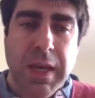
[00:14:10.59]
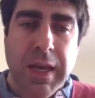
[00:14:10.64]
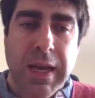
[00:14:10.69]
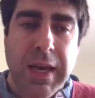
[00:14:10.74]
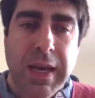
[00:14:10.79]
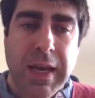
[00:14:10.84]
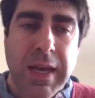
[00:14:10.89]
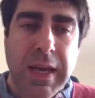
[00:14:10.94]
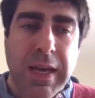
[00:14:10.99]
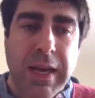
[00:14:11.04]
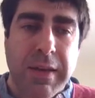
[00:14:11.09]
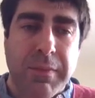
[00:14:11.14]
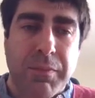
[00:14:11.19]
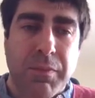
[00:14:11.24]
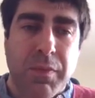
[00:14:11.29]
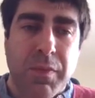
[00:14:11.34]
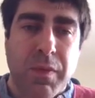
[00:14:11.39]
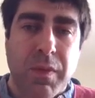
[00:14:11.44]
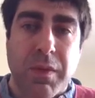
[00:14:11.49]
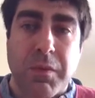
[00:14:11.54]

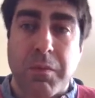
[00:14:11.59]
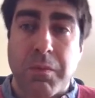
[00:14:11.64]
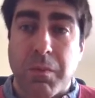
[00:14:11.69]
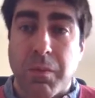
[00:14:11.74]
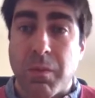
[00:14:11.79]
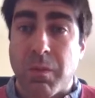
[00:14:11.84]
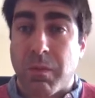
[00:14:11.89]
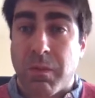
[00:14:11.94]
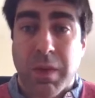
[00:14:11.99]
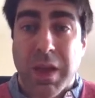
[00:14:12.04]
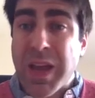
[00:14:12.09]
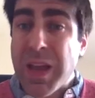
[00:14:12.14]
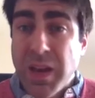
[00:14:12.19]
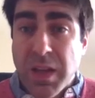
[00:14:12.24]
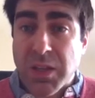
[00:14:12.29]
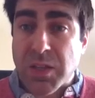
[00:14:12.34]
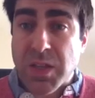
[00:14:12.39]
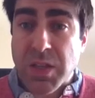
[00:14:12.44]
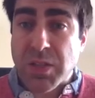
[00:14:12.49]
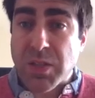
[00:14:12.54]
Any
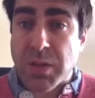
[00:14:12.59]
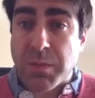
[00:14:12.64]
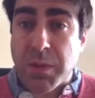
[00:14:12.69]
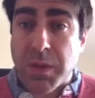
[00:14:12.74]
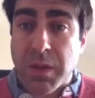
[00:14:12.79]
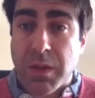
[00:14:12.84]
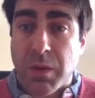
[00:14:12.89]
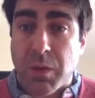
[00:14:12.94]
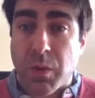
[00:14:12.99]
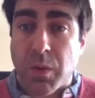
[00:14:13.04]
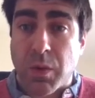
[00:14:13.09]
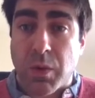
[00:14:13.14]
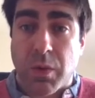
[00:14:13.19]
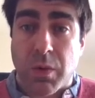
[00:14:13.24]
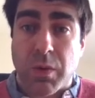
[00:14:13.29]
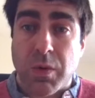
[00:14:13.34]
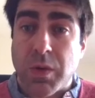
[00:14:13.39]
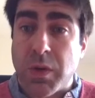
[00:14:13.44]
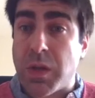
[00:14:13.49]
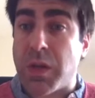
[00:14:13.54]
system in the
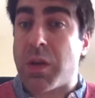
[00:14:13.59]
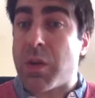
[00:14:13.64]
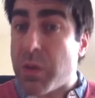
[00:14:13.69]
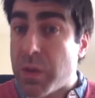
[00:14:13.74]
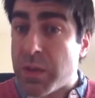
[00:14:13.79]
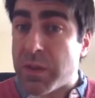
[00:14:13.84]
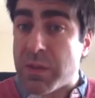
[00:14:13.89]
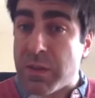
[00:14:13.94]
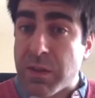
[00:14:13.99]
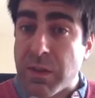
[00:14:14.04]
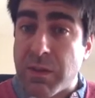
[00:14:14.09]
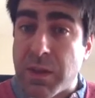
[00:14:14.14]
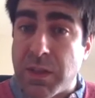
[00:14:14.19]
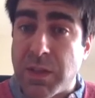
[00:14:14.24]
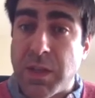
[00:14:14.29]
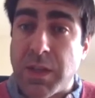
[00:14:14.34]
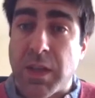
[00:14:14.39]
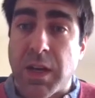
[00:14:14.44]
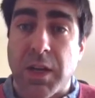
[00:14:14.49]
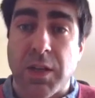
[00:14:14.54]
world, including
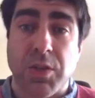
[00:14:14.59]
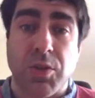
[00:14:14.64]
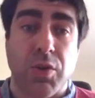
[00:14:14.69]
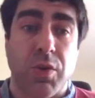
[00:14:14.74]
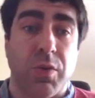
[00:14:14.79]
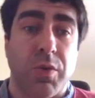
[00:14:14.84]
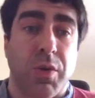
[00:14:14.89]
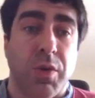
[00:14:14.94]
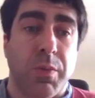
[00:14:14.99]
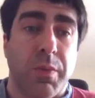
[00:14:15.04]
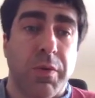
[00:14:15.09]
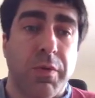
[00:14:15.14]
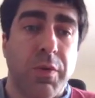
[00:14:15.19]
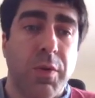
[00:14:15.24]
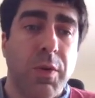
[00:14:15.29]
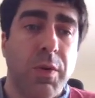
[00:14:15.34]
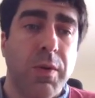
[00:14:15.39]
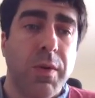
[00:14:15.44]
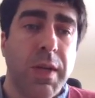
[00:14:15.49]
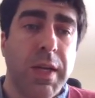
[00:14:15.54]
70 that I showed you
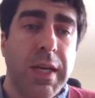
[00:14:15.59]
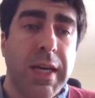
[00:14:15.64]
before,